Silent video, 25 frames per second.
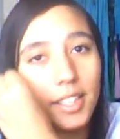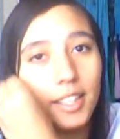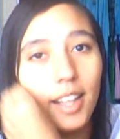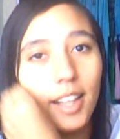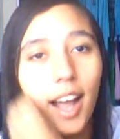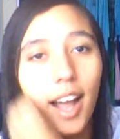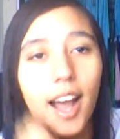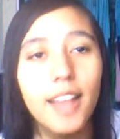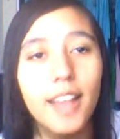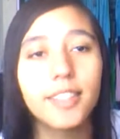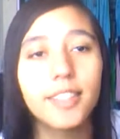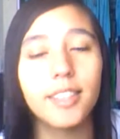to
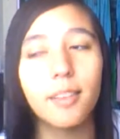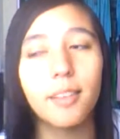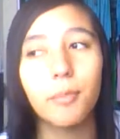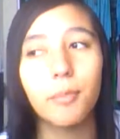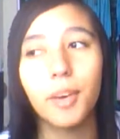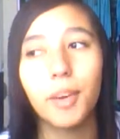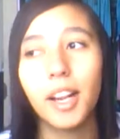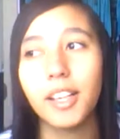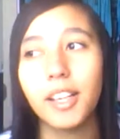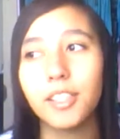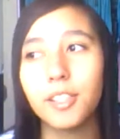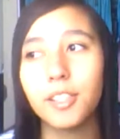class, and
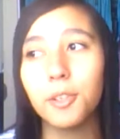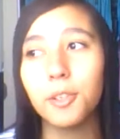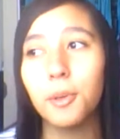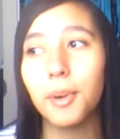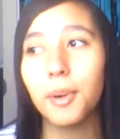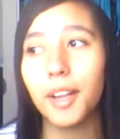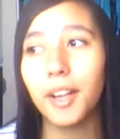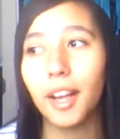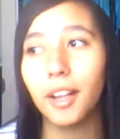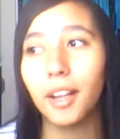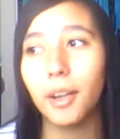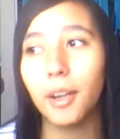when I
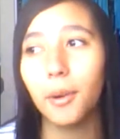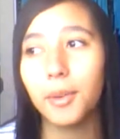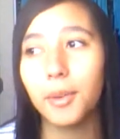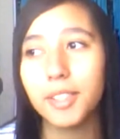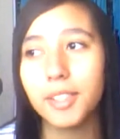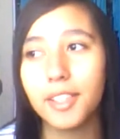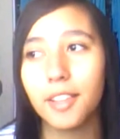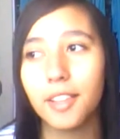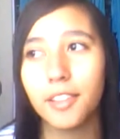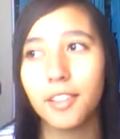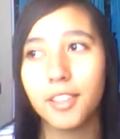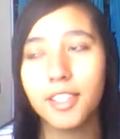do and I
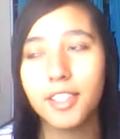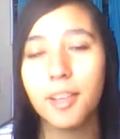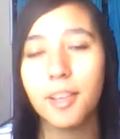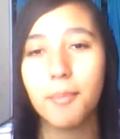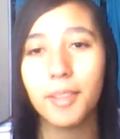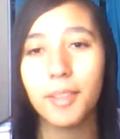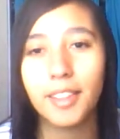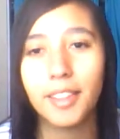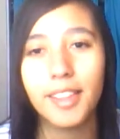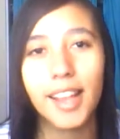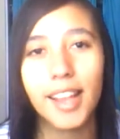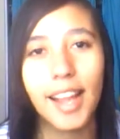notice that there's
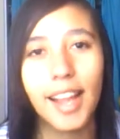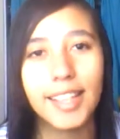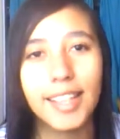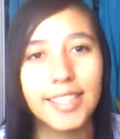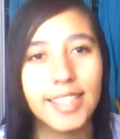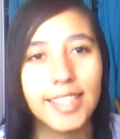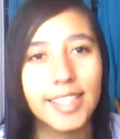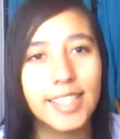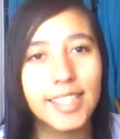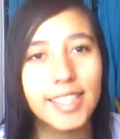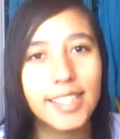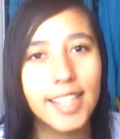something that I
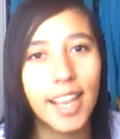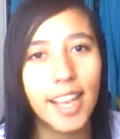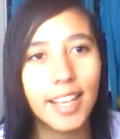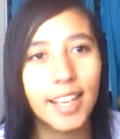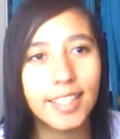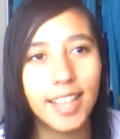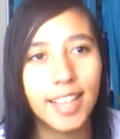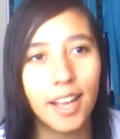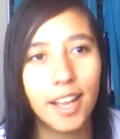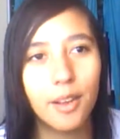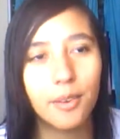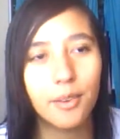didn't
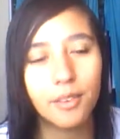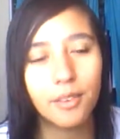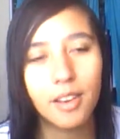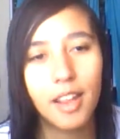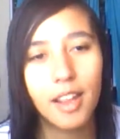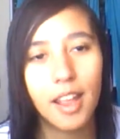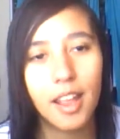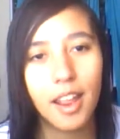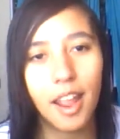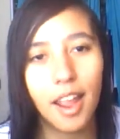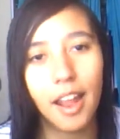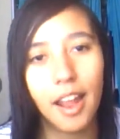take down,
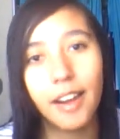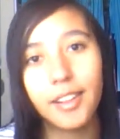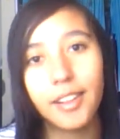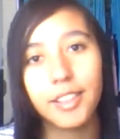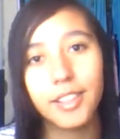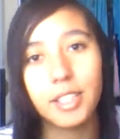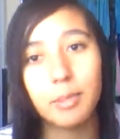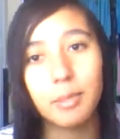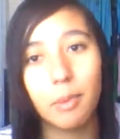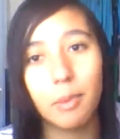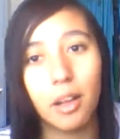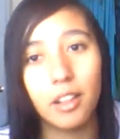and
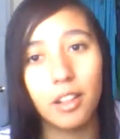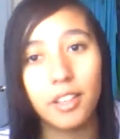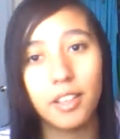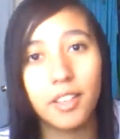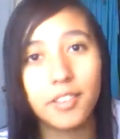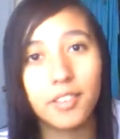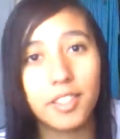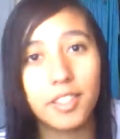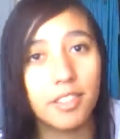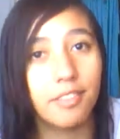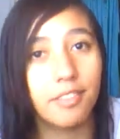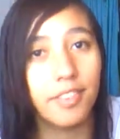it's small
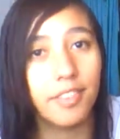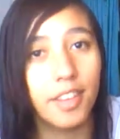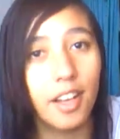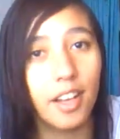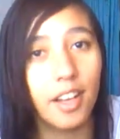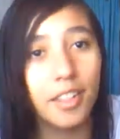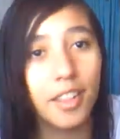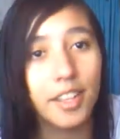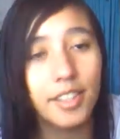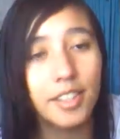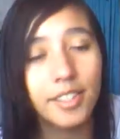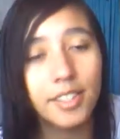enough to fit
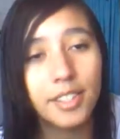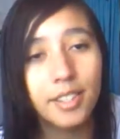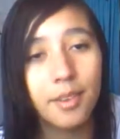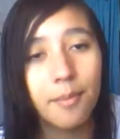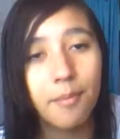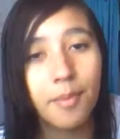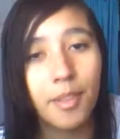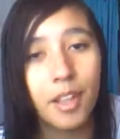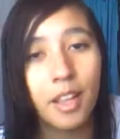on this,